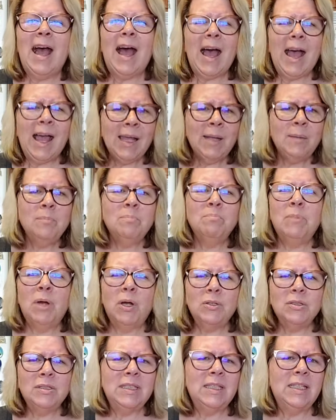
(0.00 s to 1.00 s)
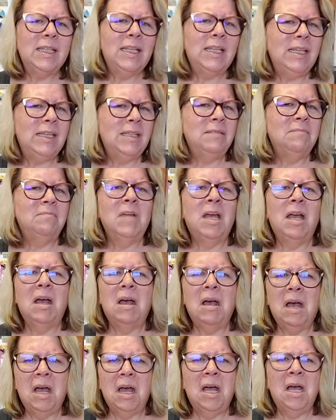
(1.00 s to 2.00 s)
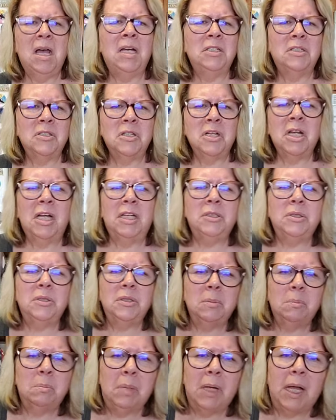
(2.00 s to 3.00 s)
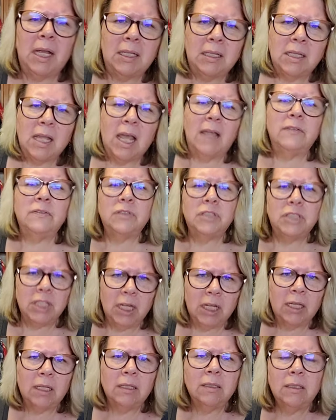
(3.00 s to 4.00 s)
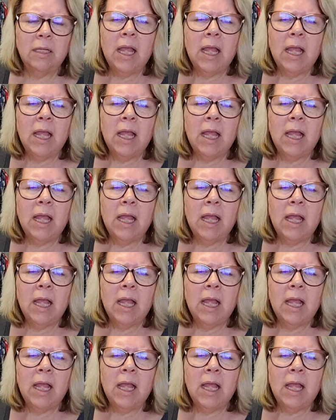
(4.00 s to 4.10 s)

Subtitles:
I'm mostly a under $100 knife chick.